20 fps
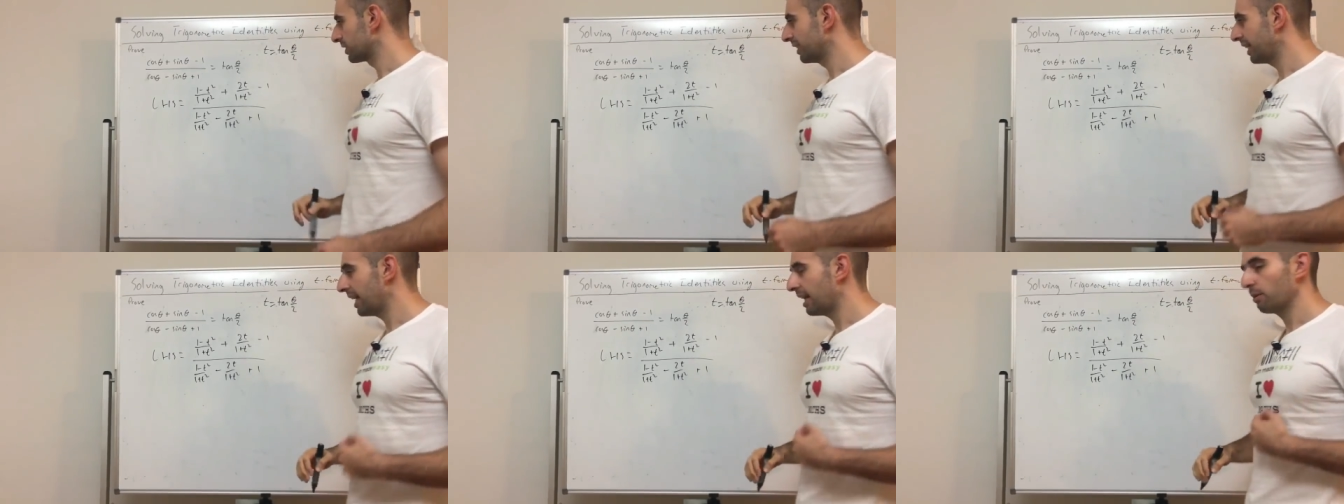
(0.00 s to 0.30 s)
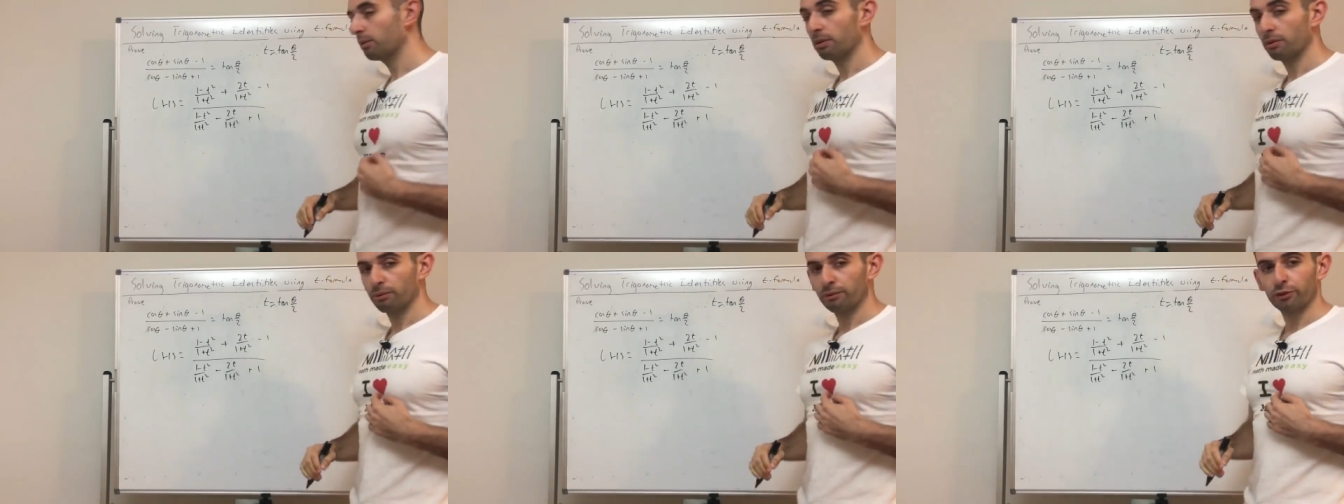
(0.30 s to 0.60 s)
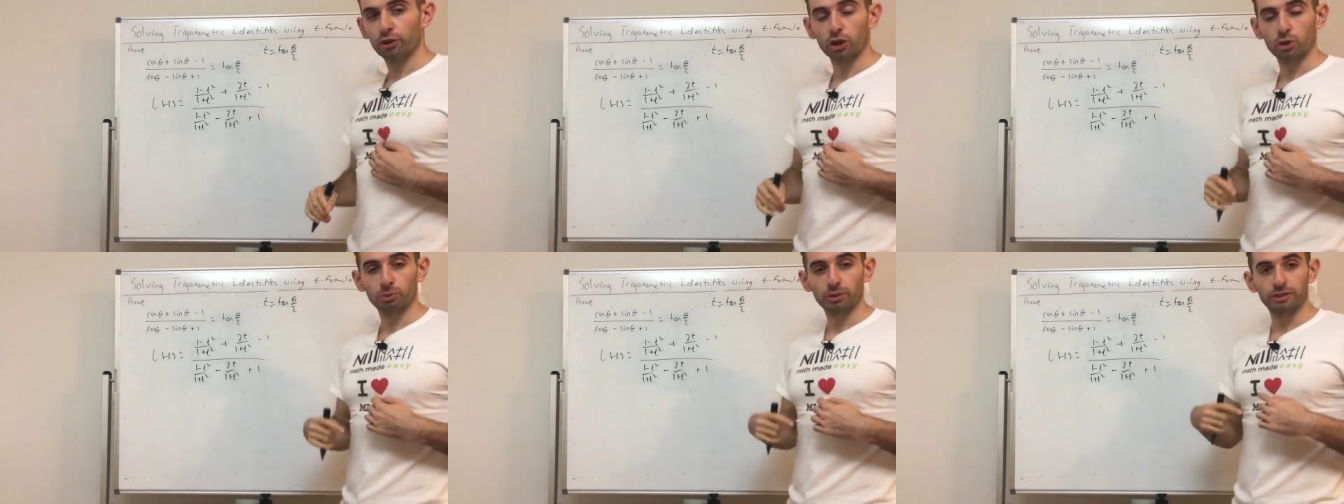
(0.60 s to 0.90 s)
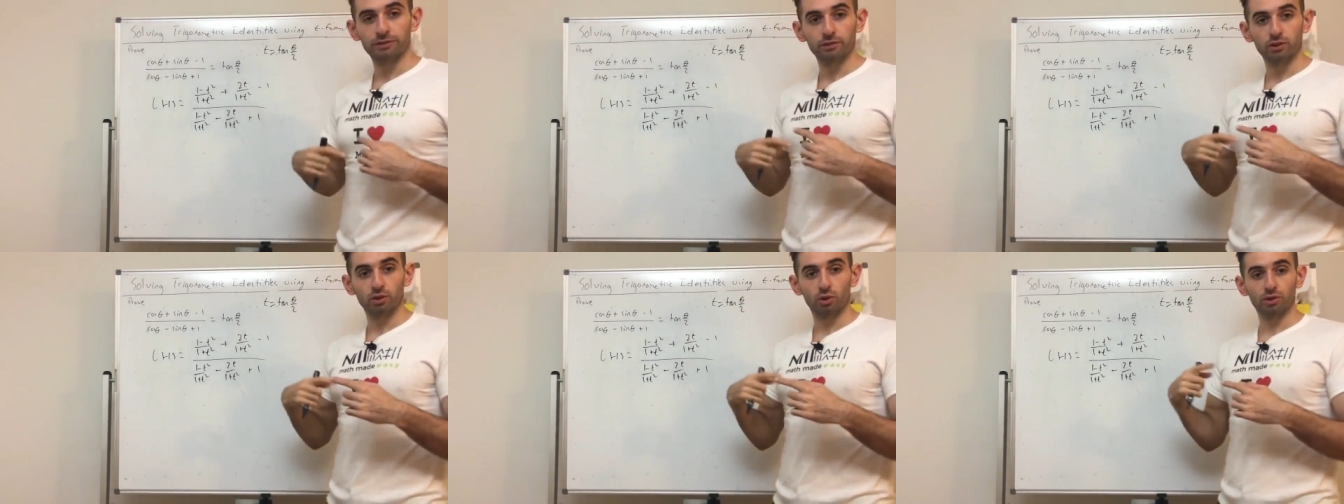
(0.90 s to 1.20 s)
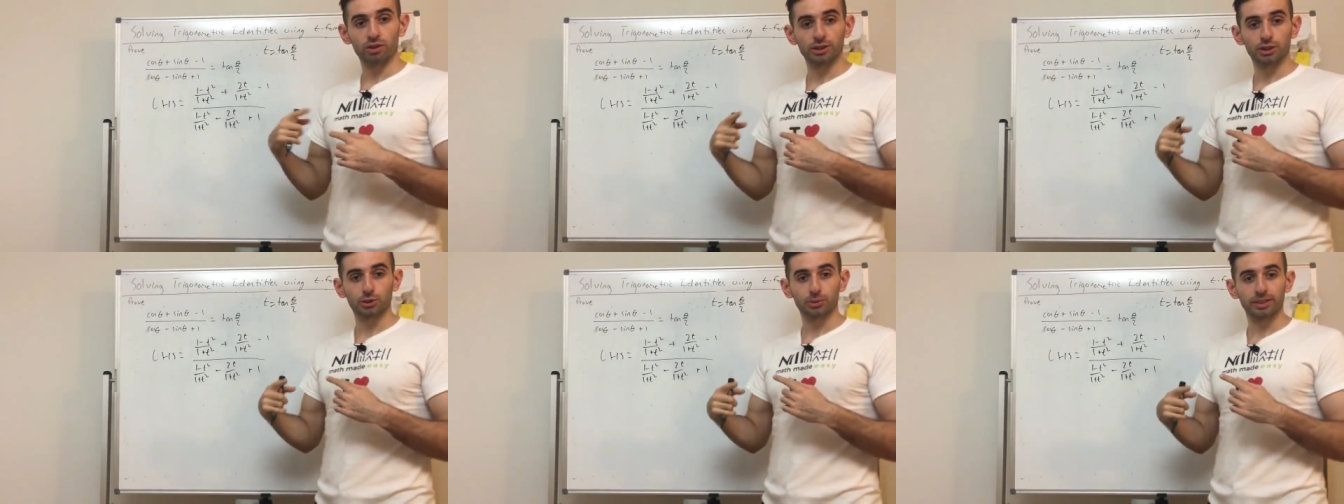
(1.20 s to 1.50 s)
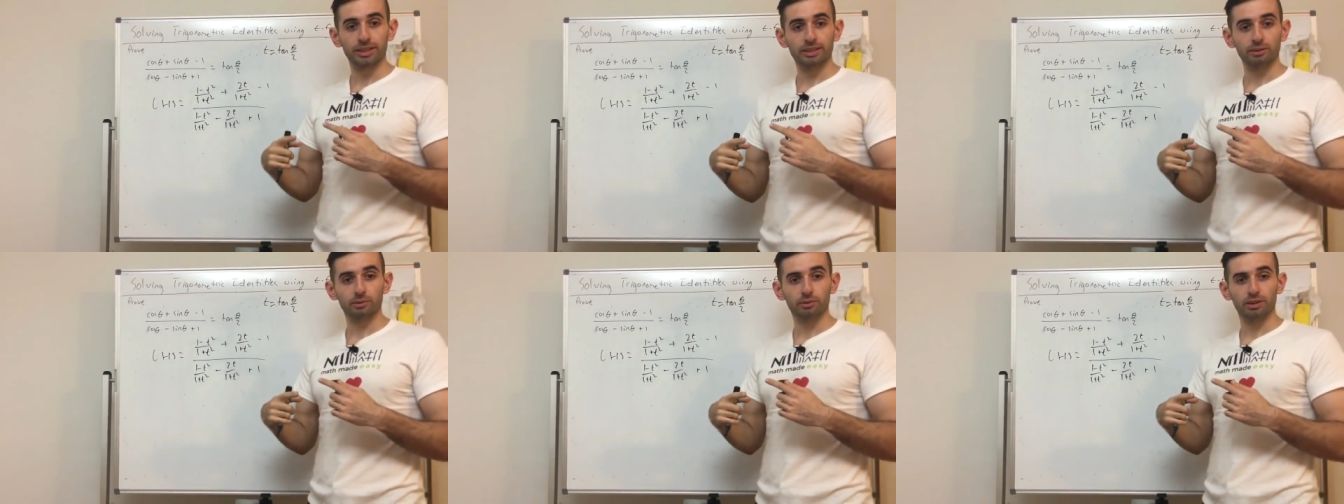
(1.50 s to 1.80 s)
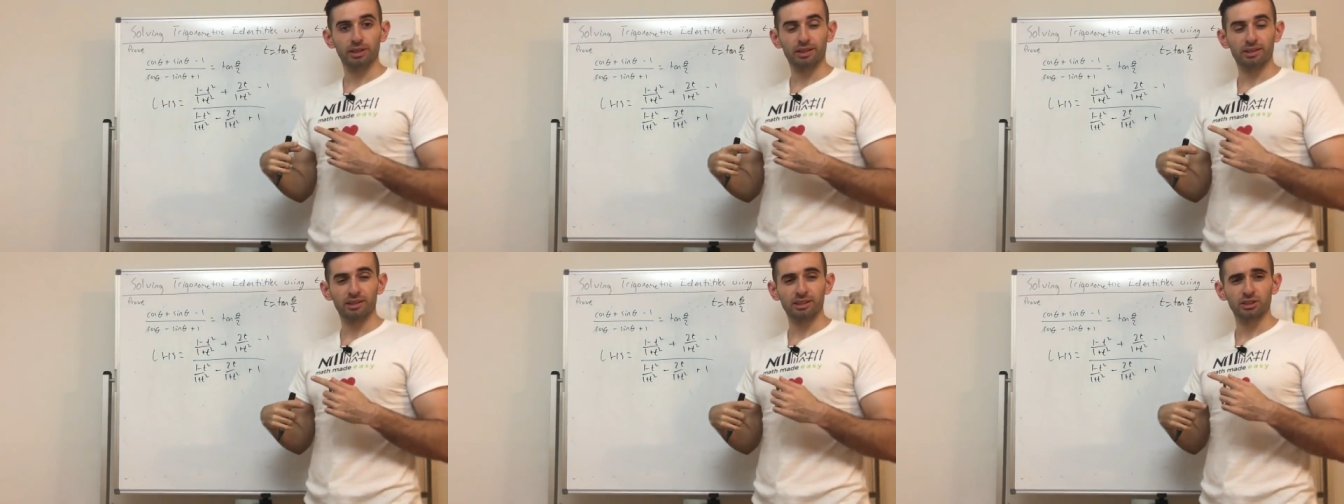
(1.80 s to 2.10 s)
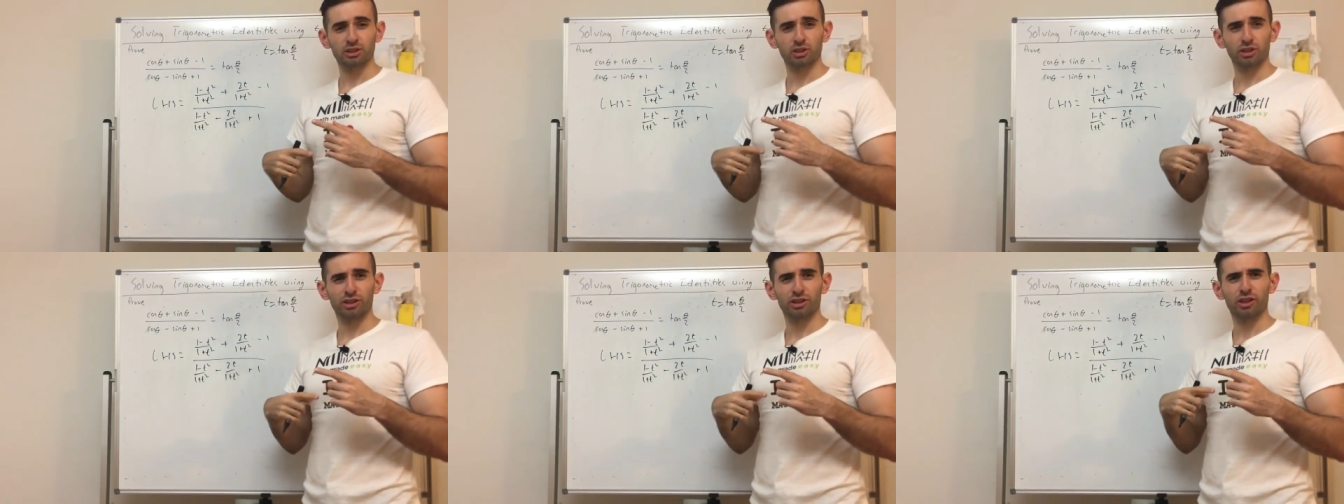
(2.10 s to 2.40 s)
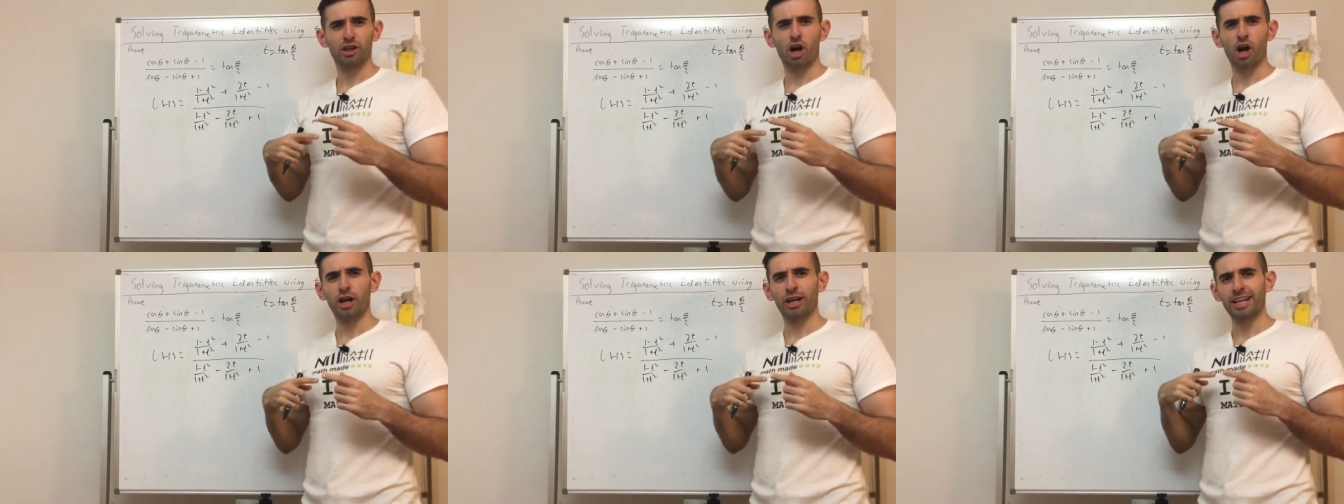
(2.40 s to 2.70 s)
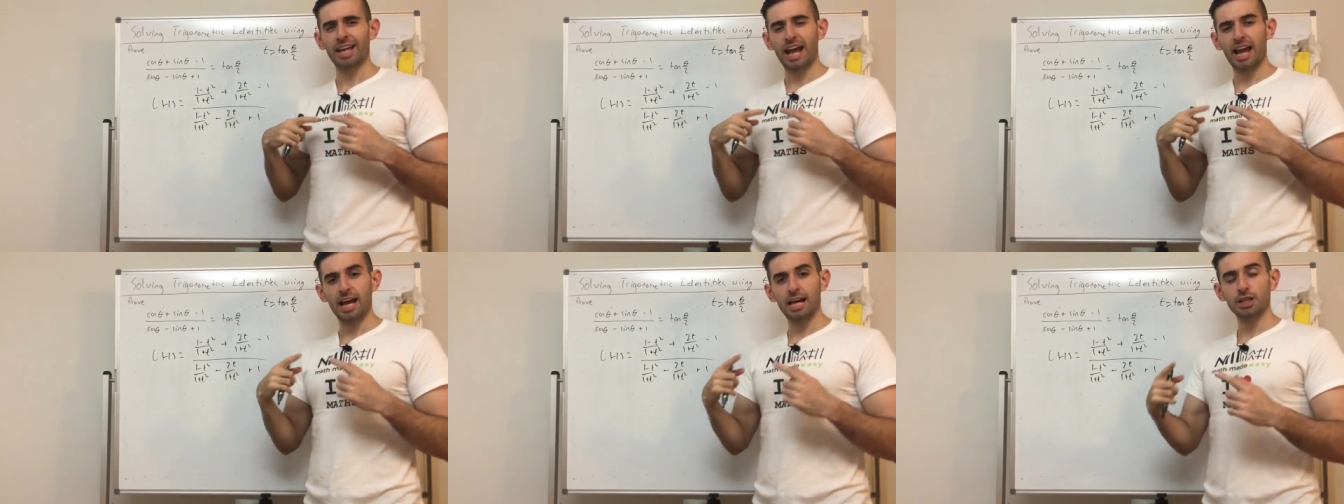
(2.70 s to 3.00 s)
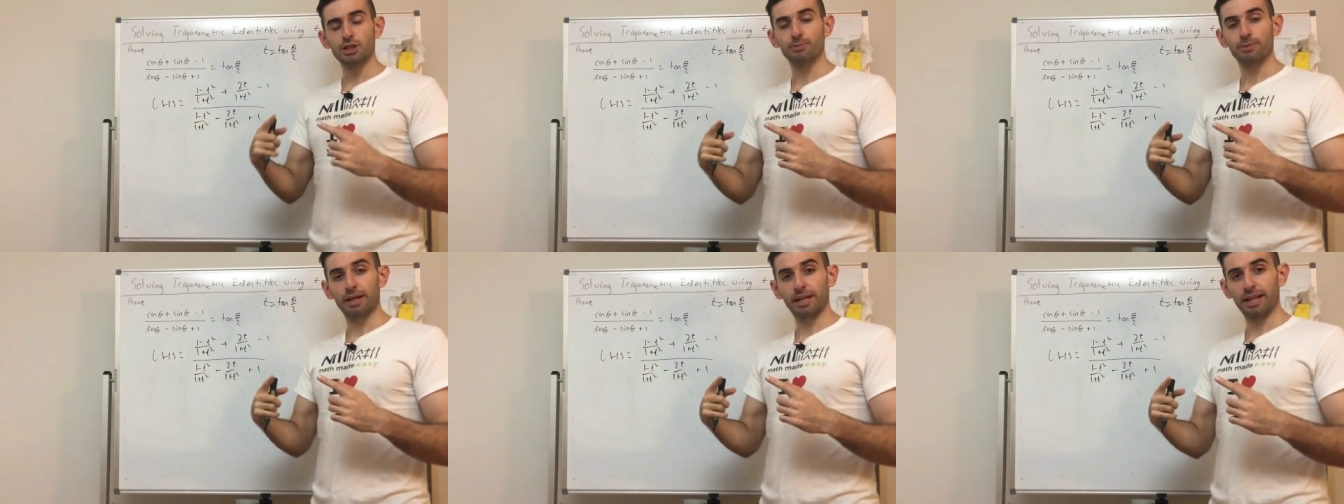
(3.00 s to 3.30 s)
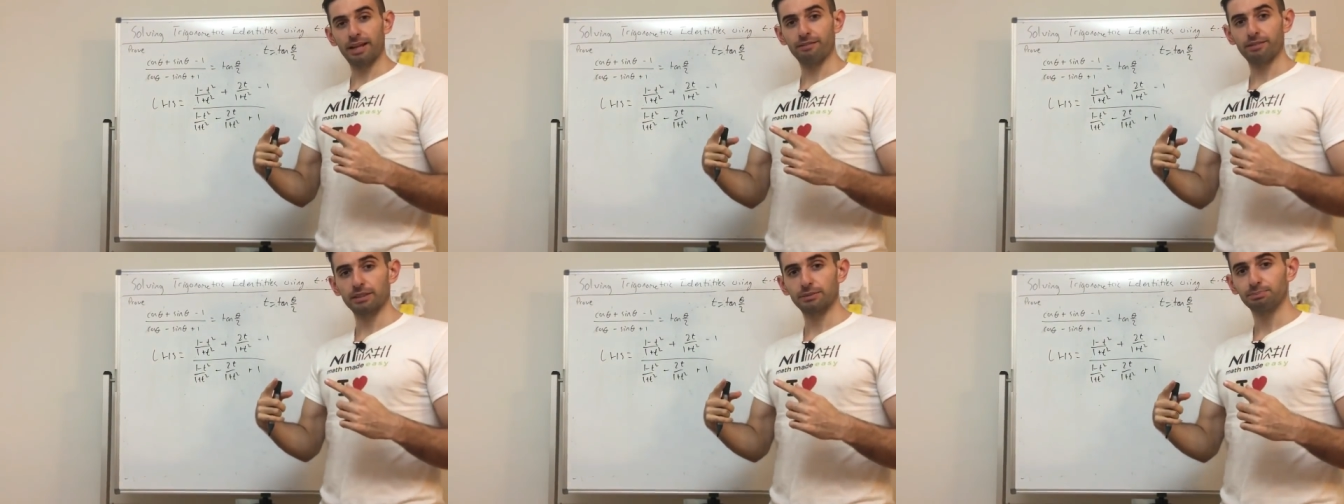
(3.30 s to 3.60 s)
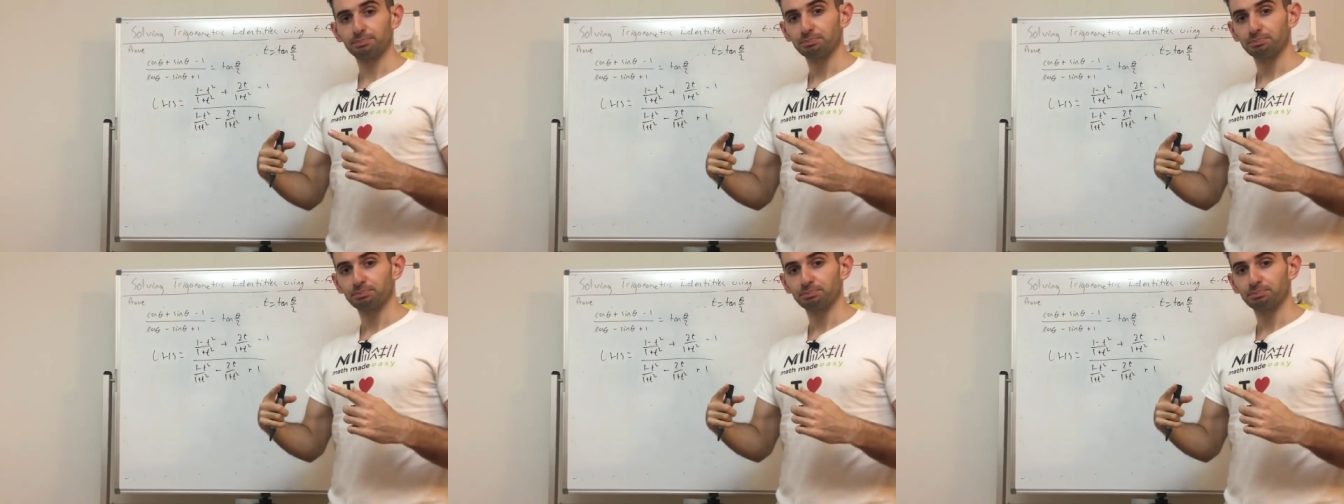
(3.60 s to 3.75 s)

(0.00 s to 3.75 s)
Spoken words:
now we've gotten rid of all the trig, it's only algebra left.